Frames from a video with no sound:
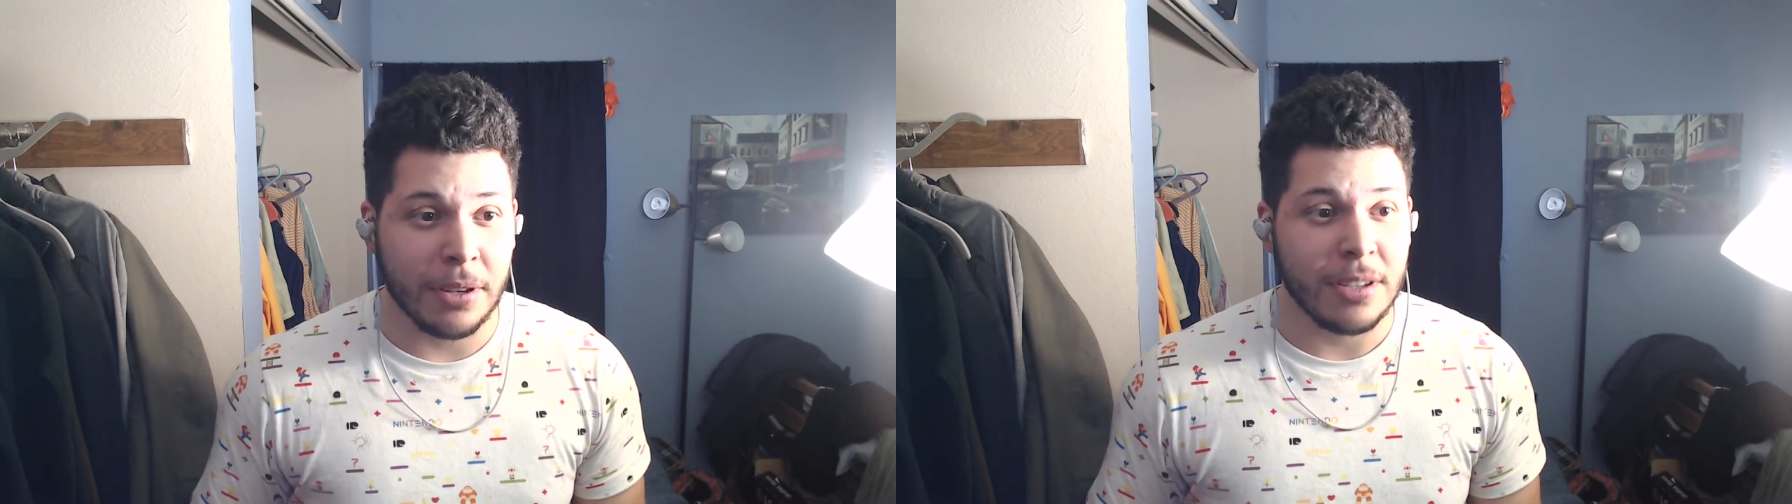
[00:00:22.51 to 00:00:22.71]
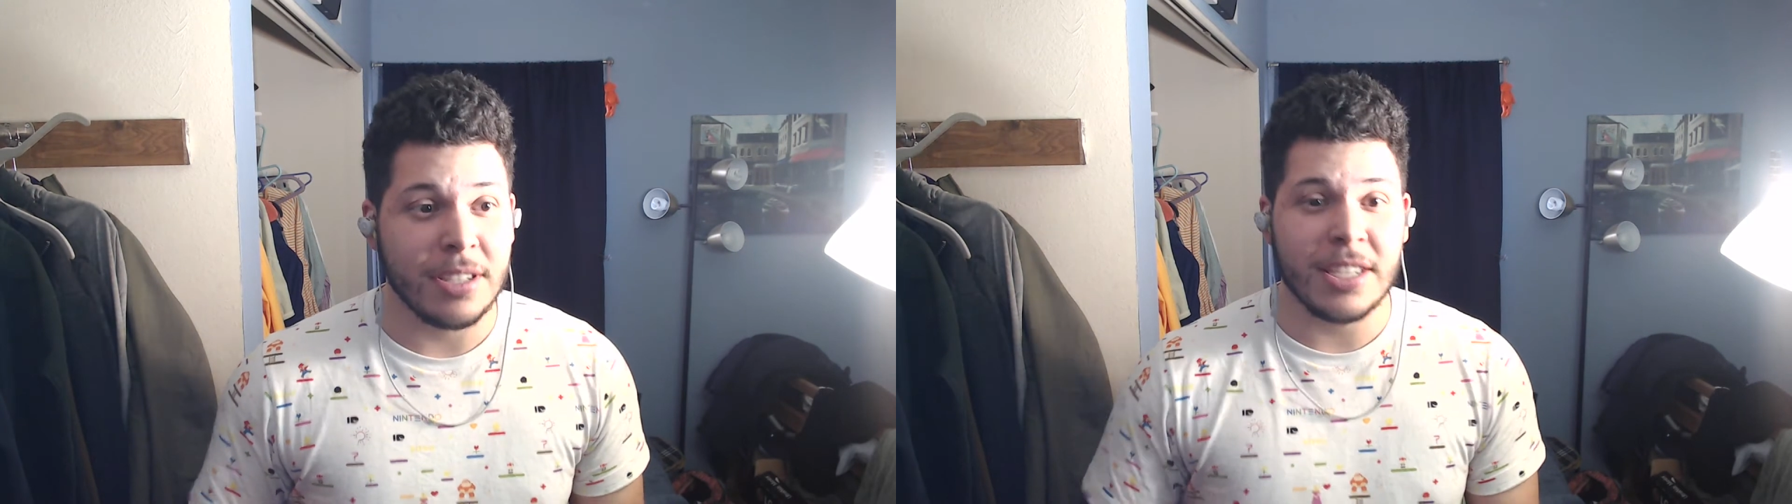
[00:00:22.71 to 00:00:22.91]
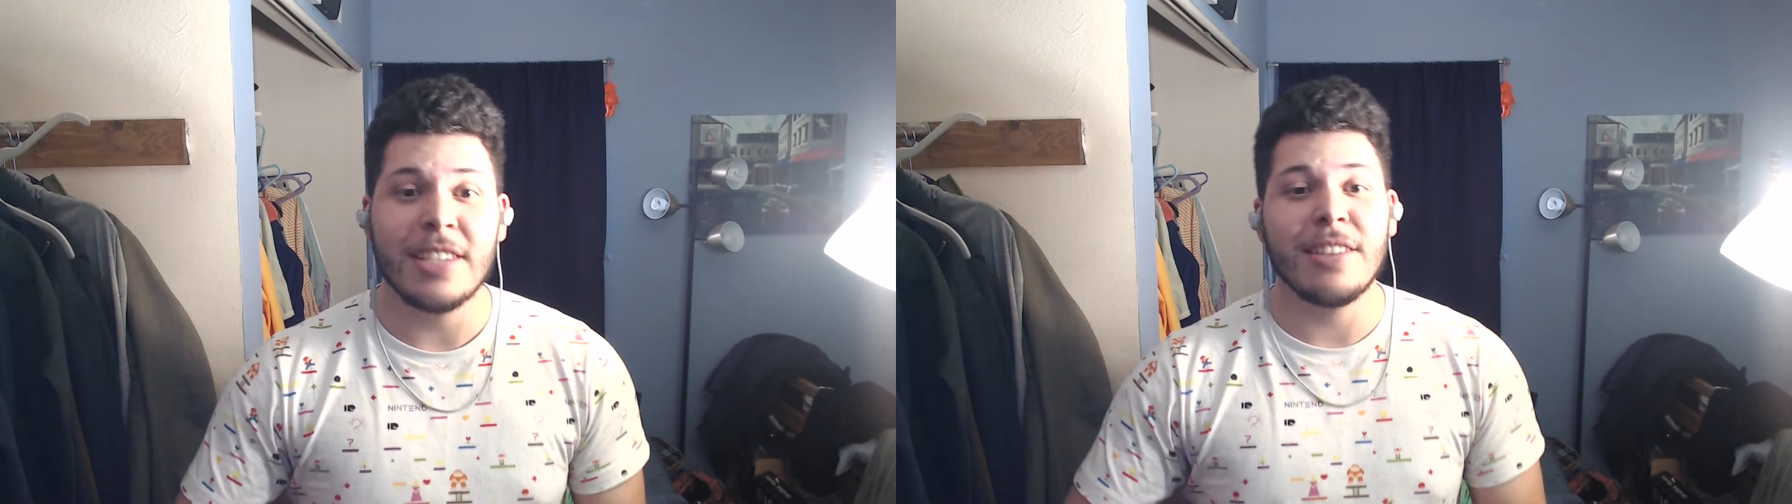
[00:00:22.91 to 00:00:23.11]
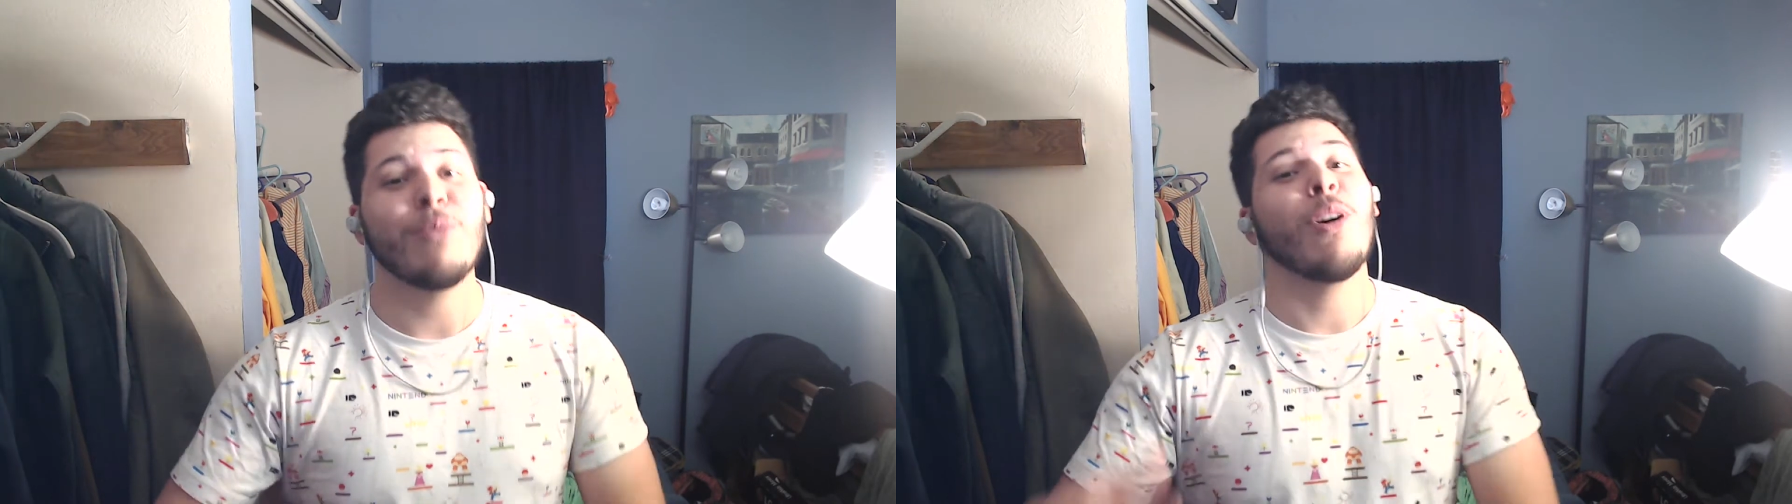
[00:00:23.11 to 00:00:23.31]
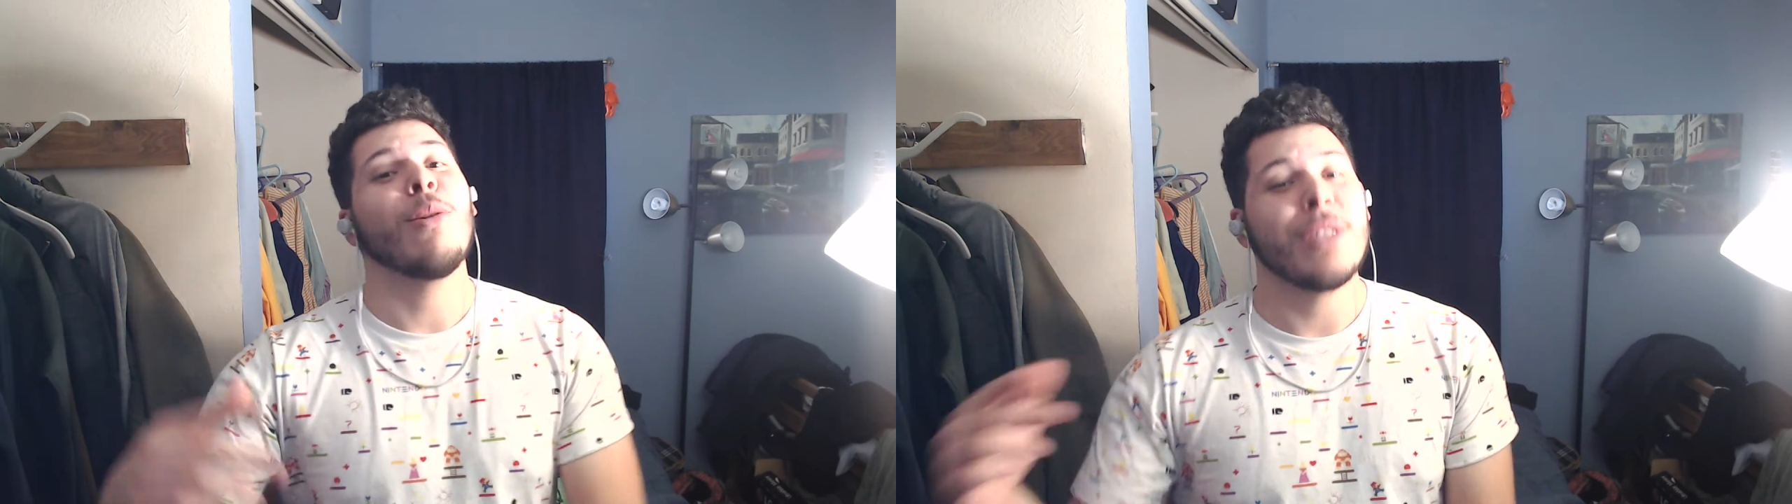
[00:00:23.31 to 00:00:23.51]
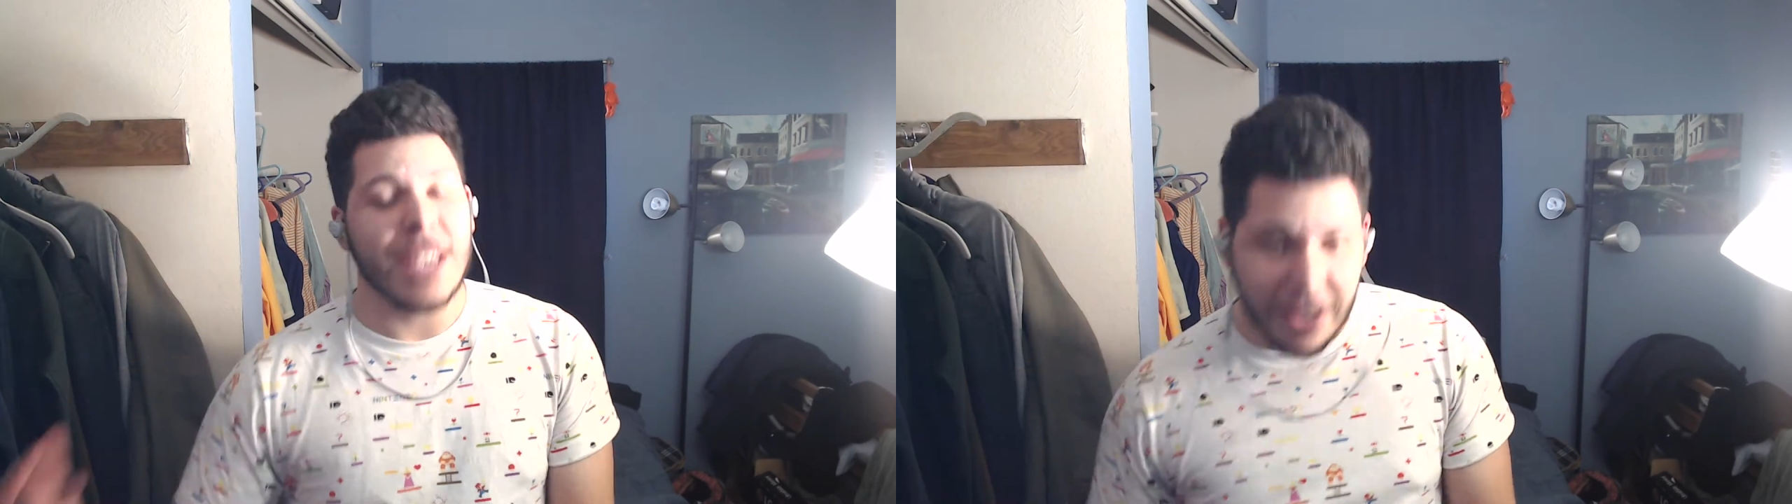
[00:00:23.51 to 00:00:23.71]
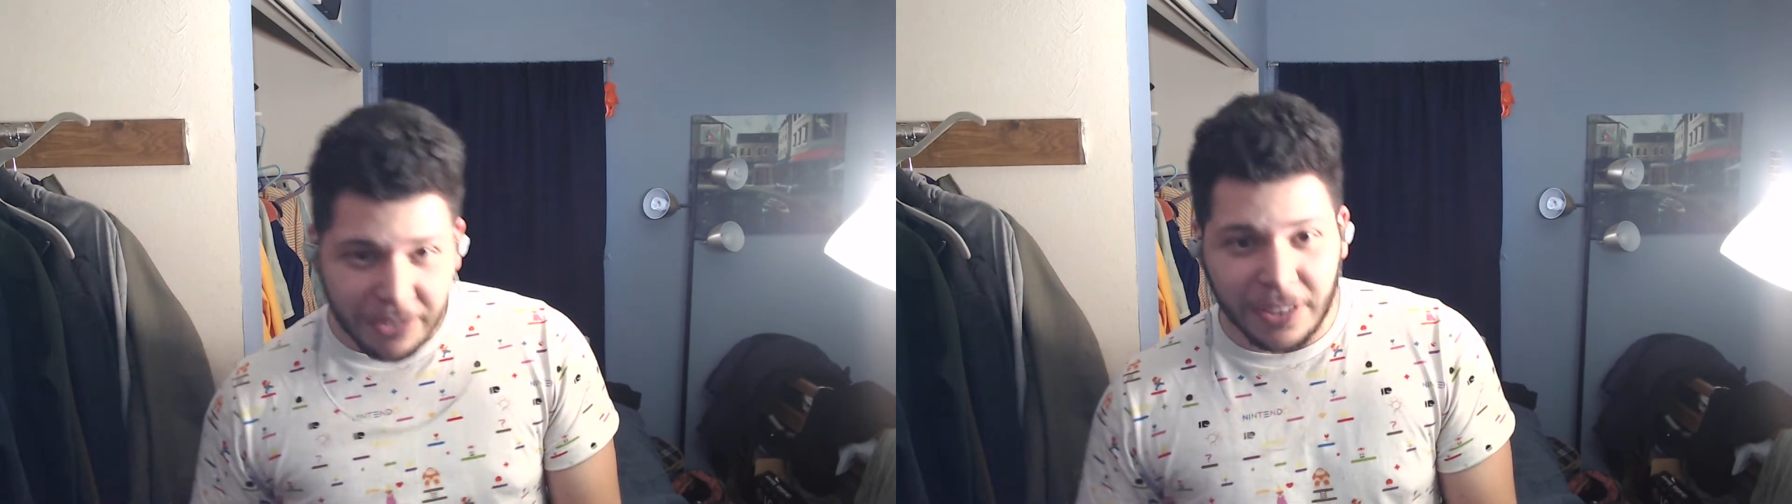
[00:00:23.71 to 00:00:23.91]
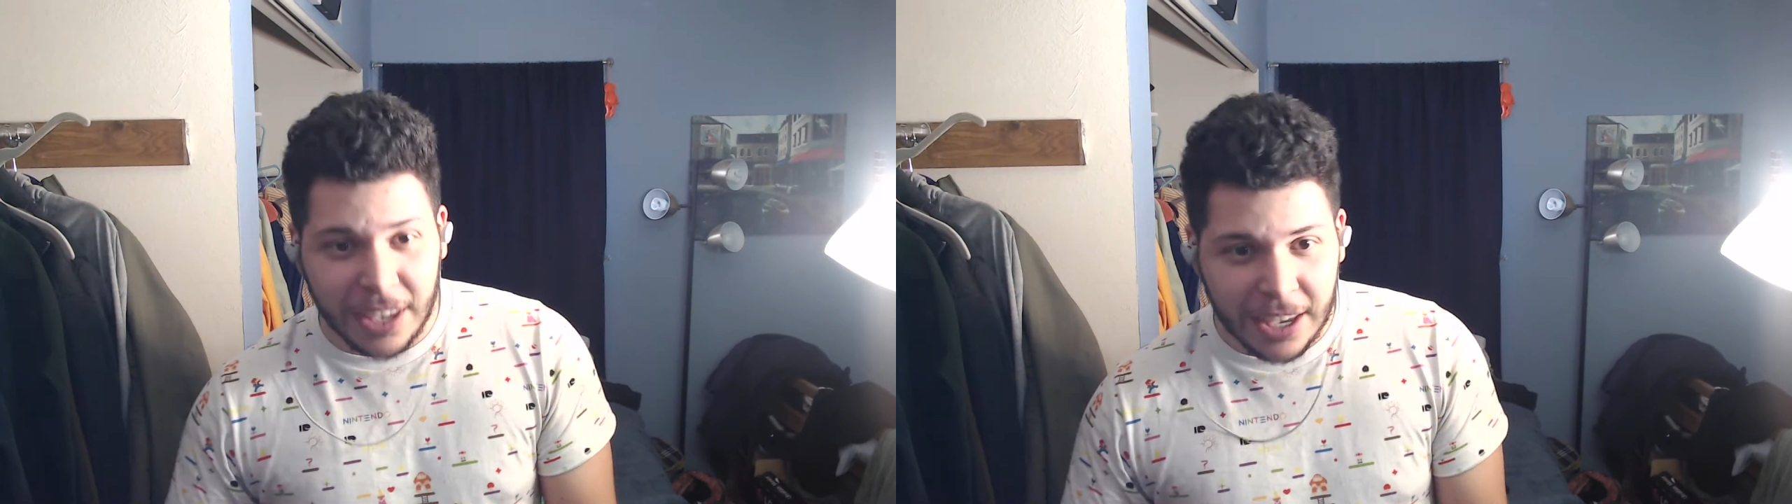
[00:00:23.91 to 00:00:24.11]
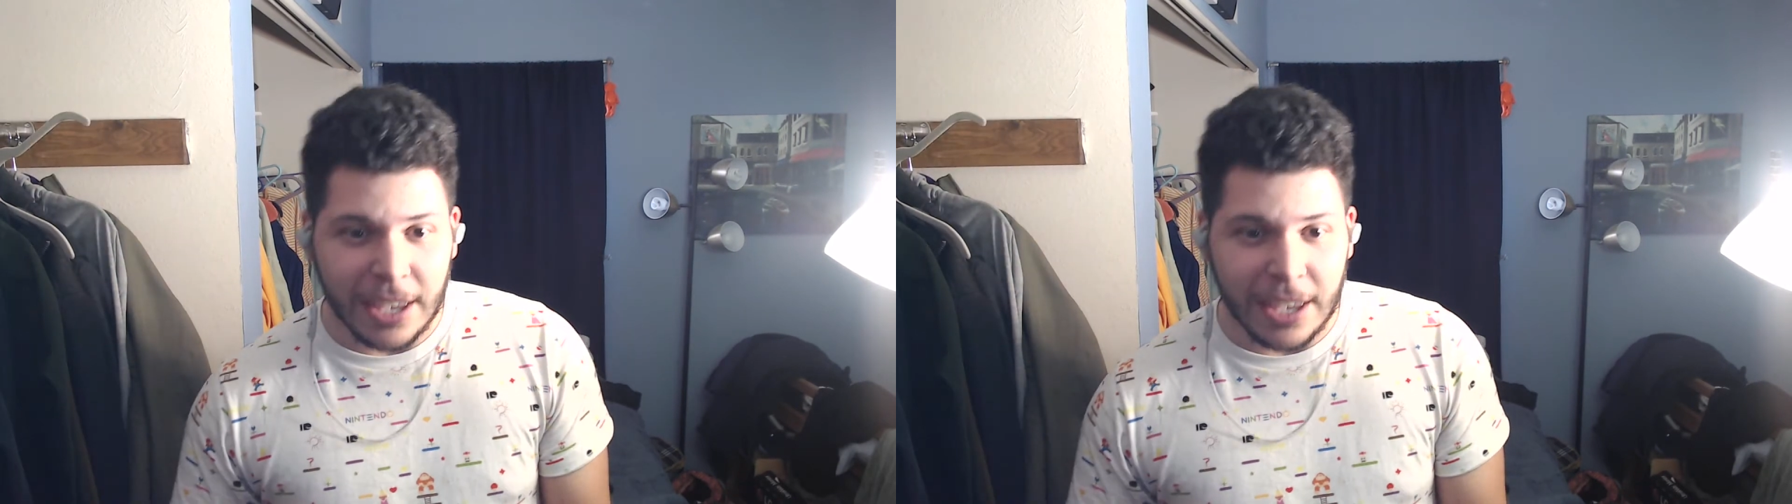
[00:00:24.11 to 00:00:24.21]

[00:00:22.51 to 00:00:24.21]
Season 1 was iffy.